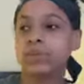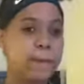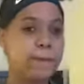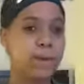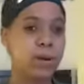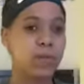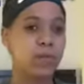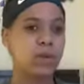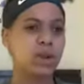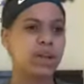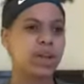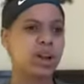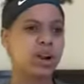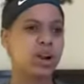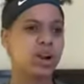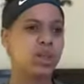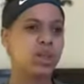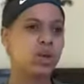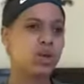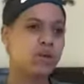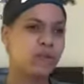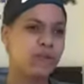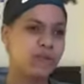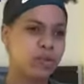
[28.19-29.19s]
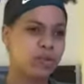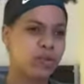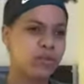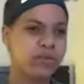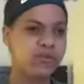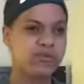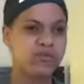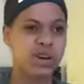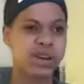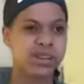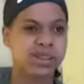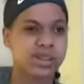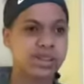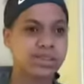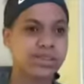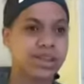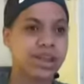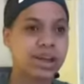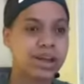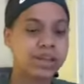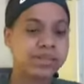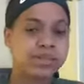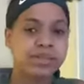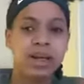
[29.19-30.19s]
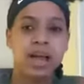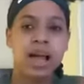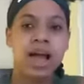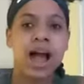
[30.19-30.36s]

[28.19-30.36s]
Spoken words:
I'm waiting on a little few wrestling things.